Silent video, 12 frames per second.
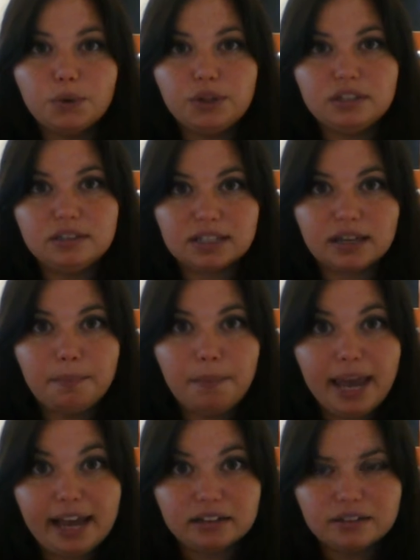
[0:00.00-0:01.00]
It's a
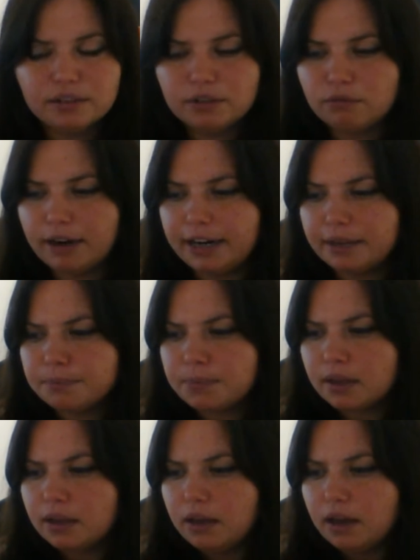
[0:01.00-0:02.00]
command, right?
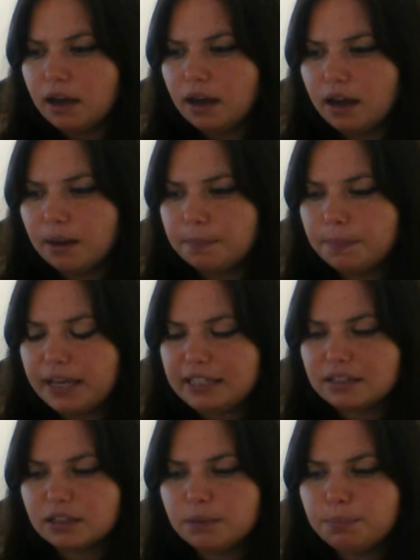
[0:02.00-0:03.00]
It's a
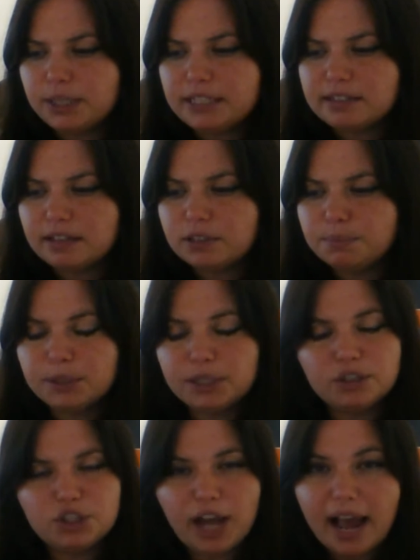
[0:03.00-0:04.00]
complete sentence because you
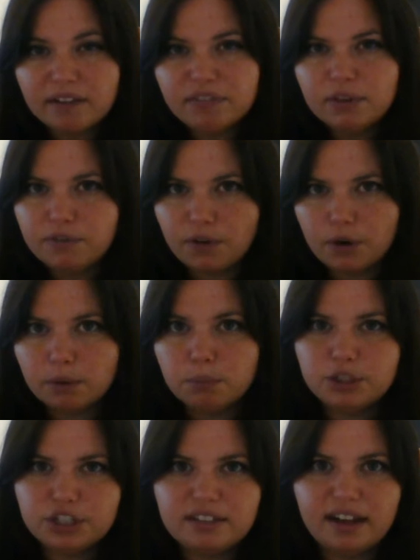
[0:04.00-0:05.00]
have the verb, which is
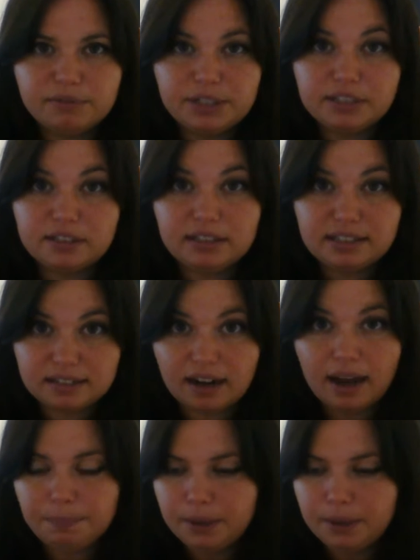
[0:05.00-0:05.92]
obviously stop,